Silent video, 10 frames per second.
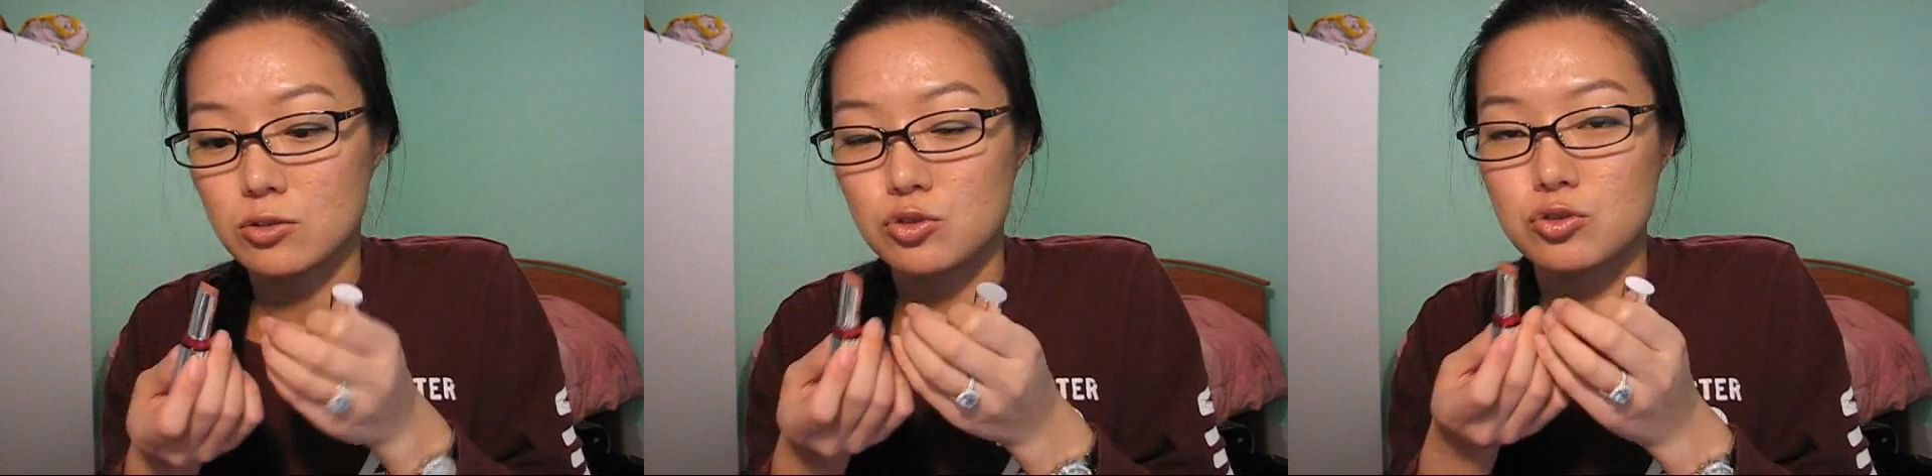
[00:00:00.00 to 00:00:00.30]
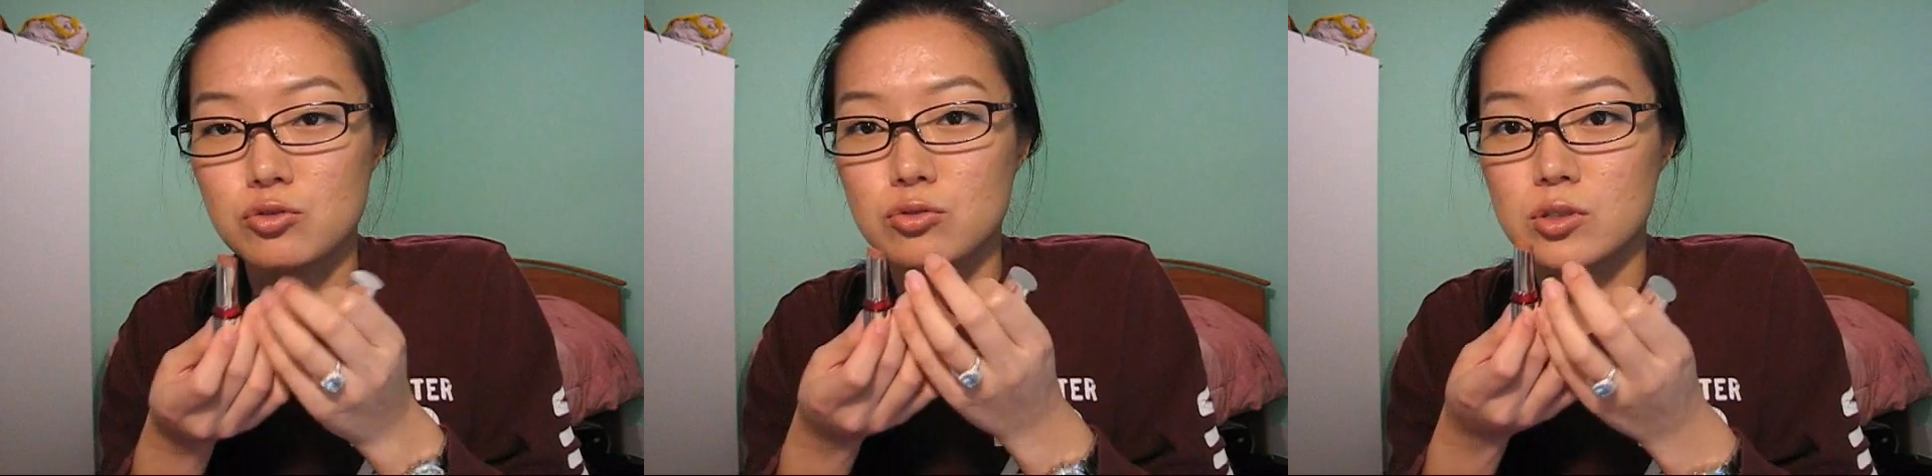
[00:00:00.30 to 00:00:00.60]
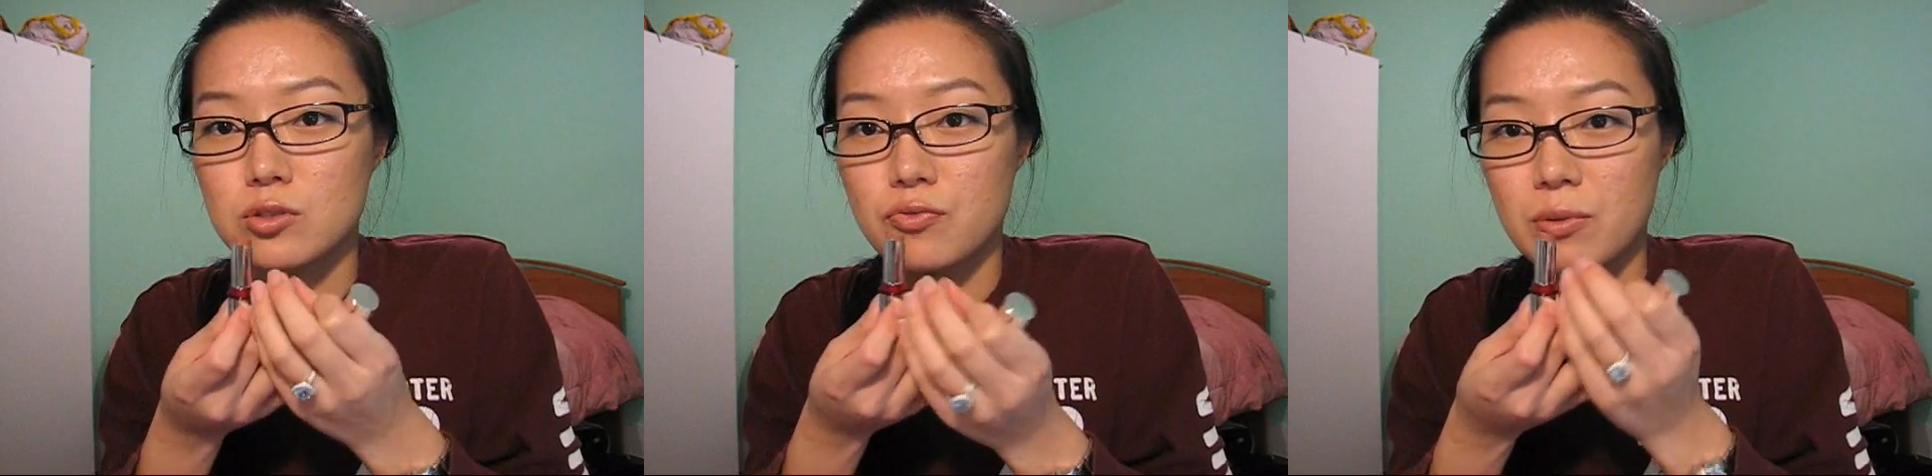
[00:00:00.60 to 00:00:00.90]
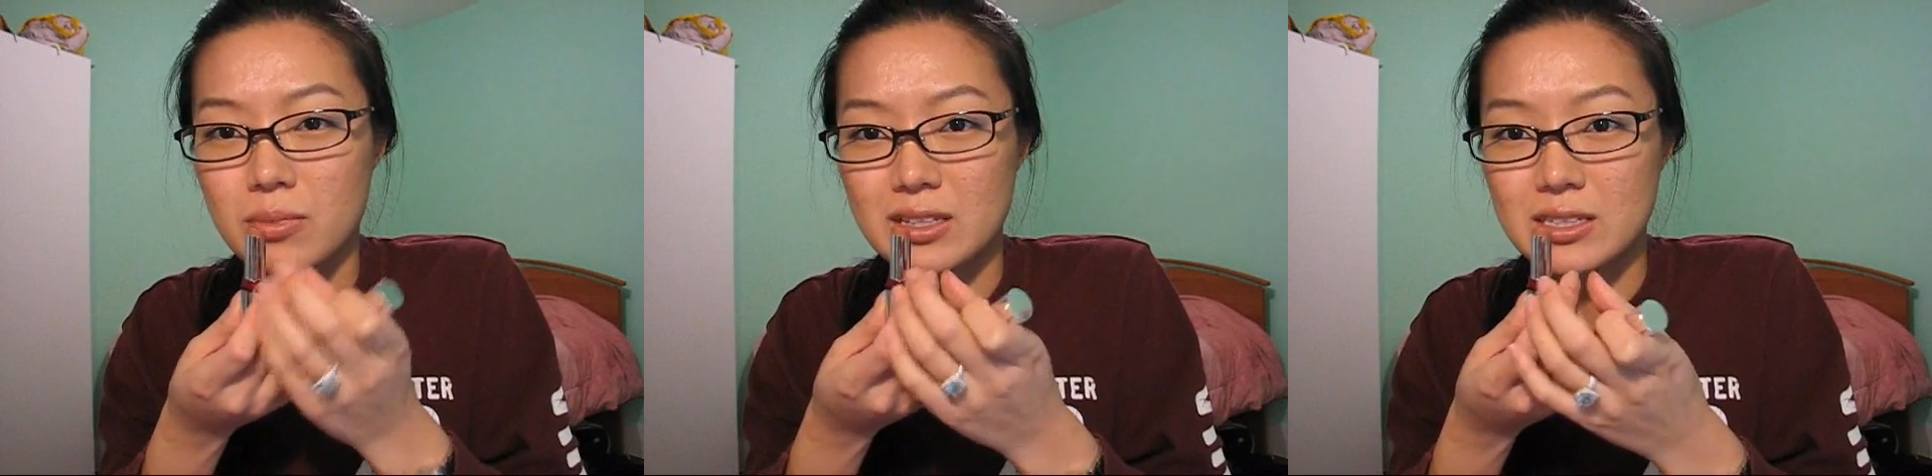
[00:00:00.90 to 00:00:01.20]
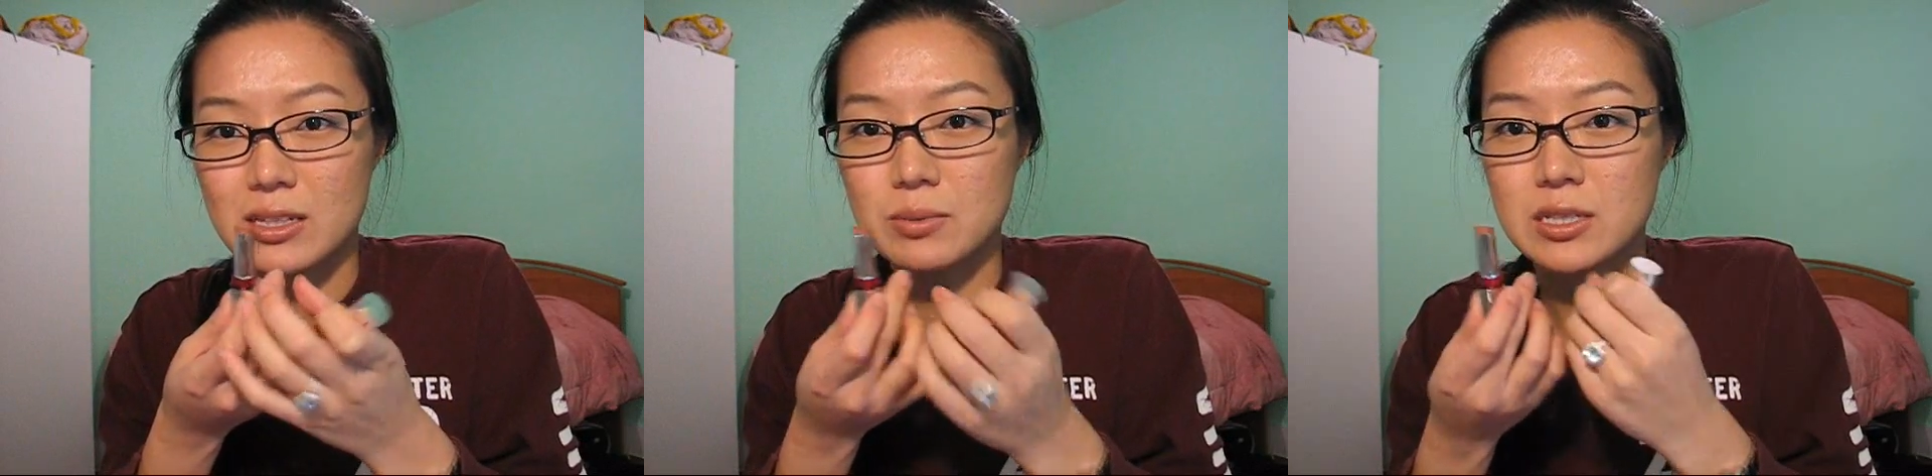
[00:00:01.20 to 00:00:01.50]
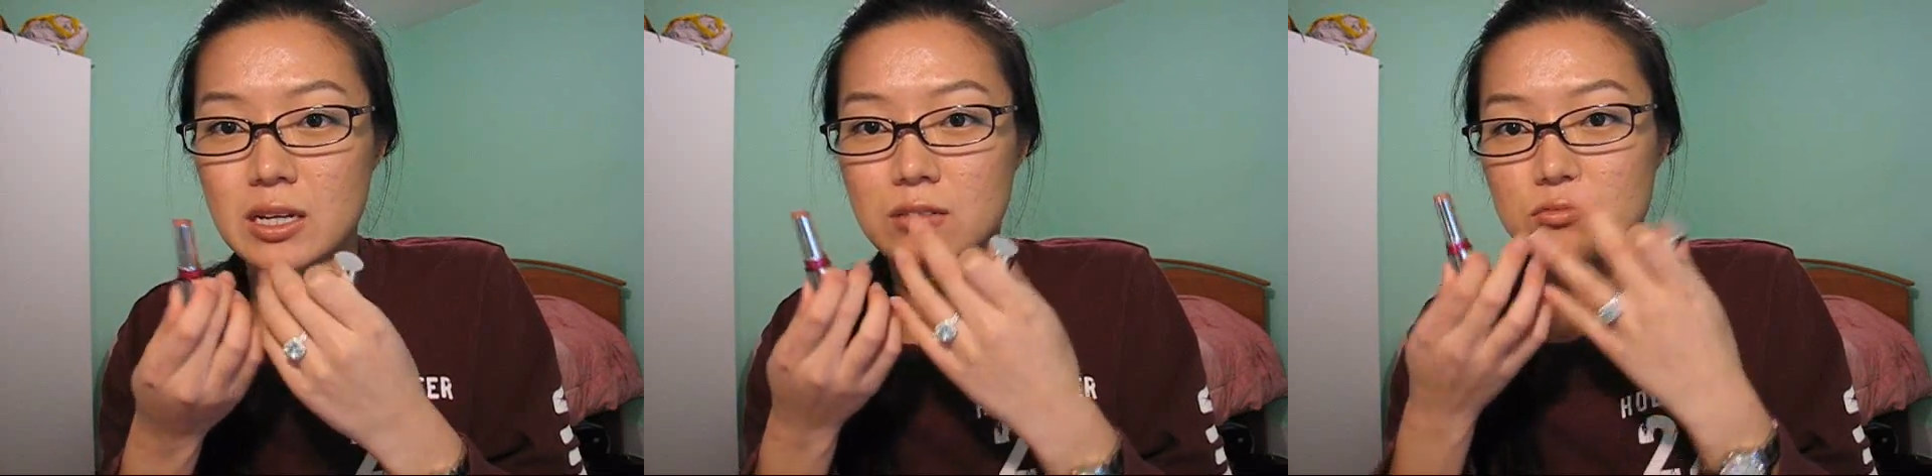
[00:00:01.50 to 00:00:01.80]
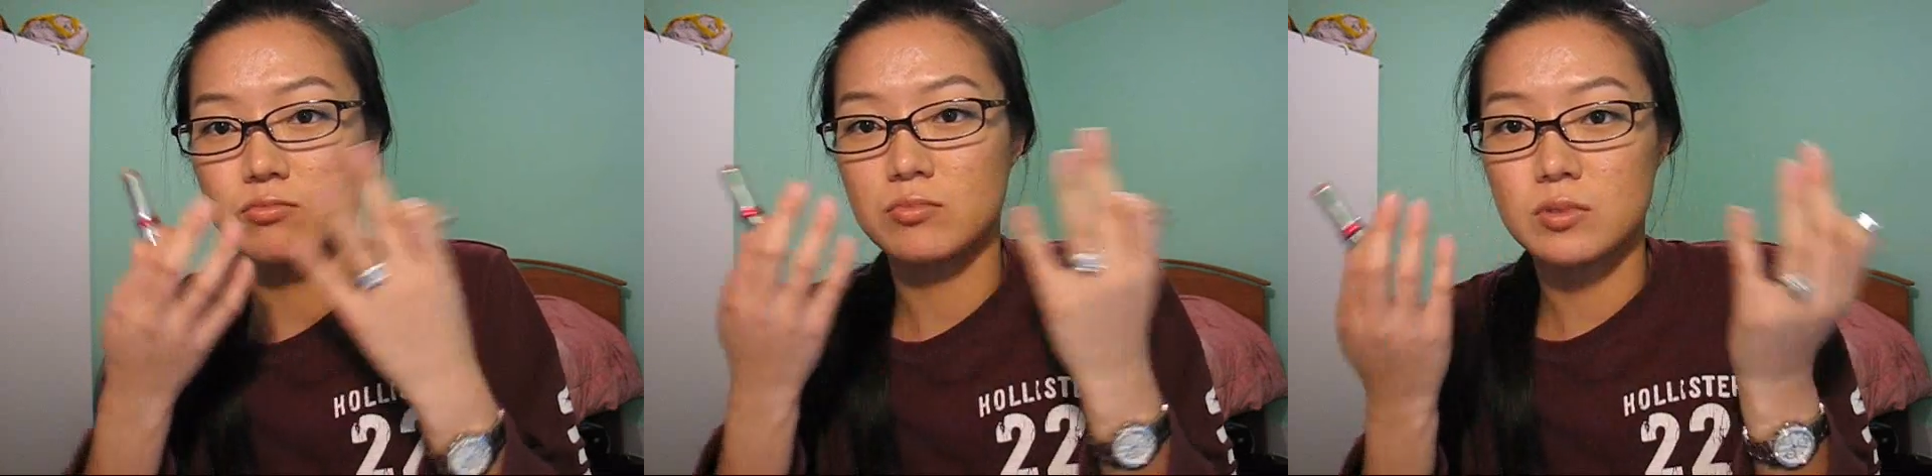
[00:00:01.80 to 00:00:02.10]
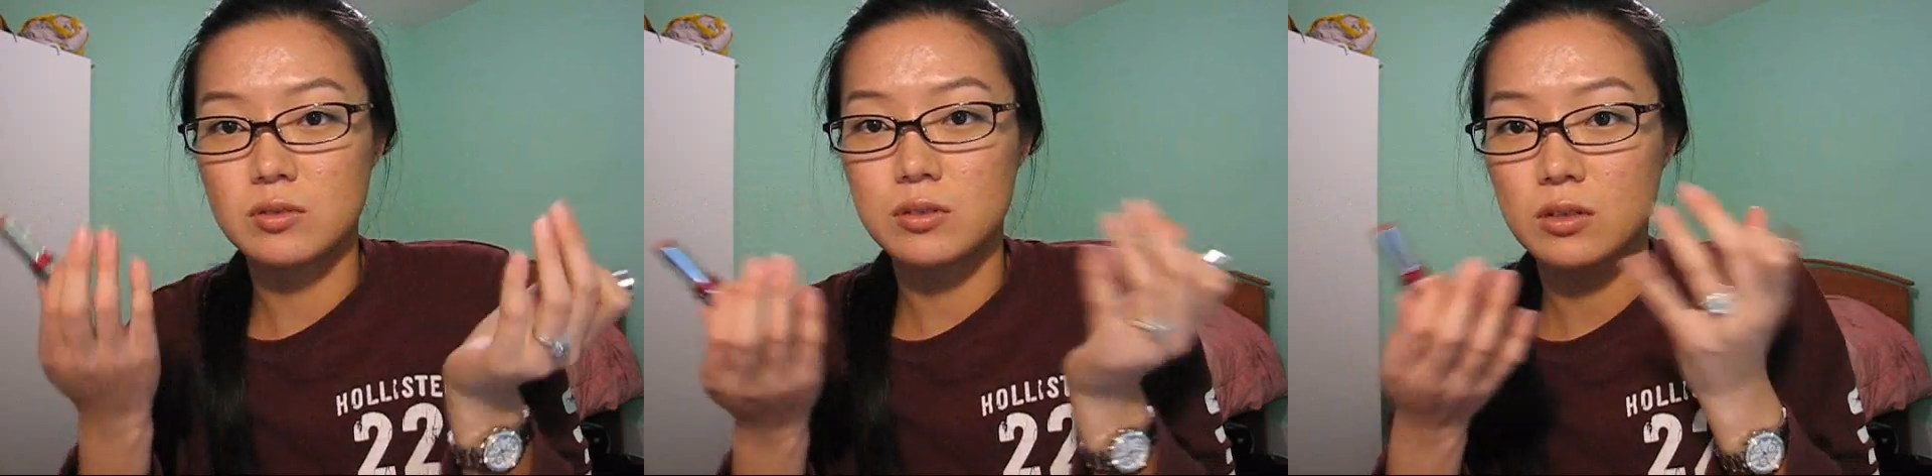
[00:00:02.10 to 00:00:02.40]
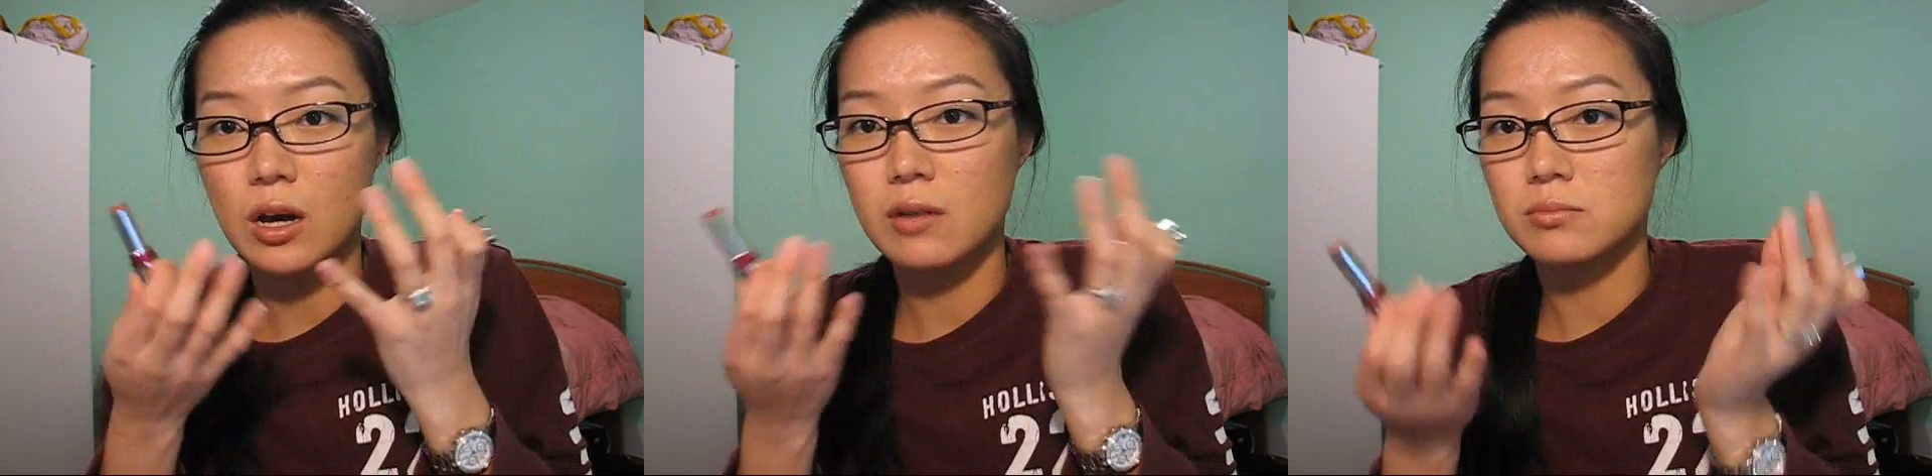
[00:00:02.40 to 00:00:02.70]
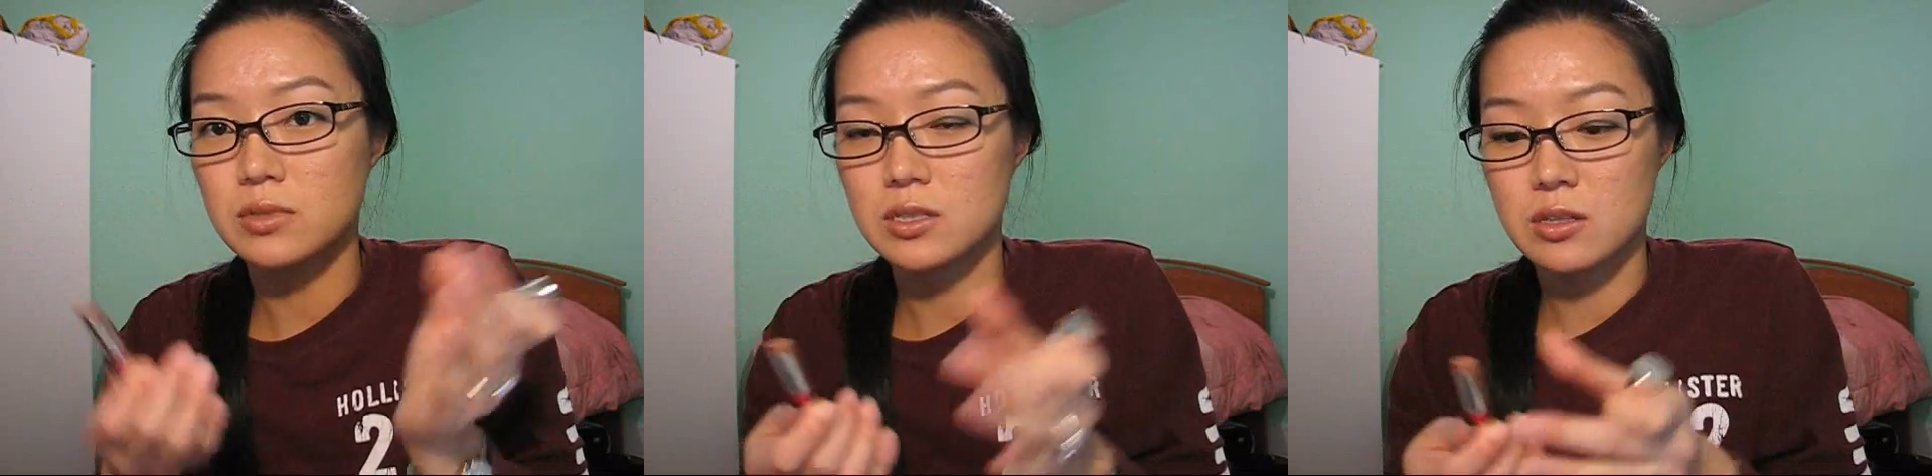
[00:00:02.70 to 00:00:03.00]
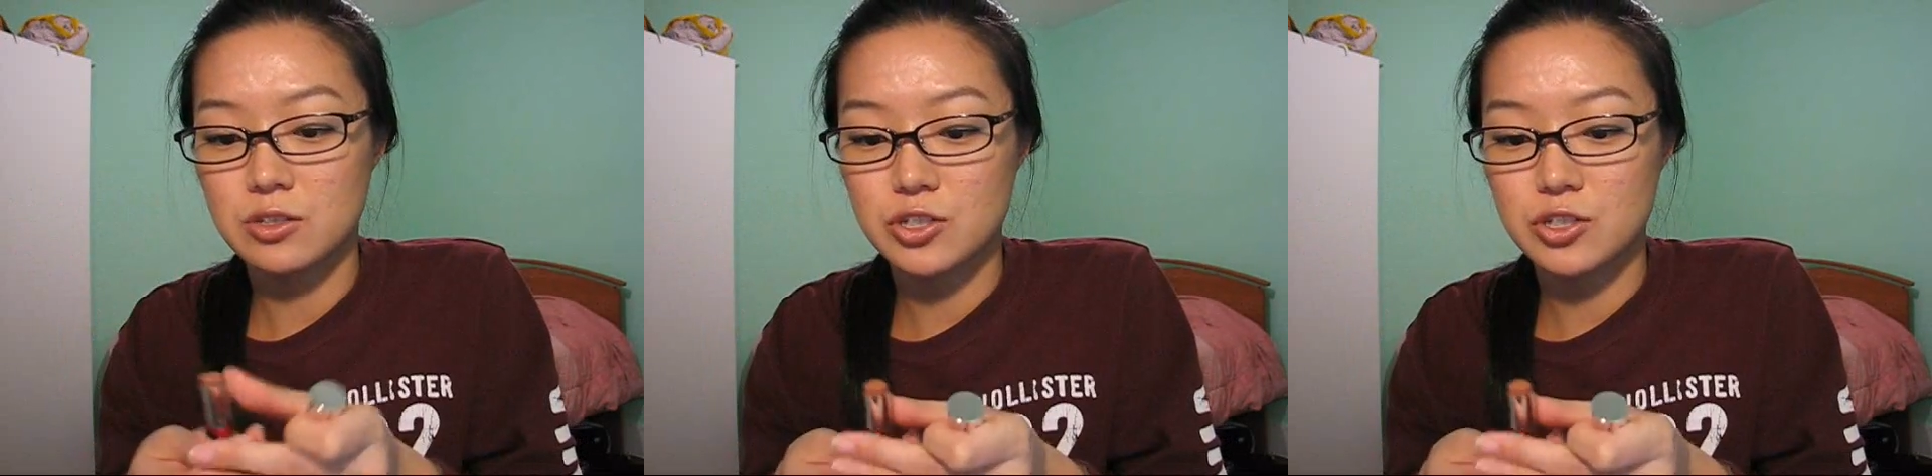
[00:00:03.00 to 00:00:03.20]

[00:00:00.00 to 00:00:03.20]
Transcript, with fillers: the juice from this lipstick comes to the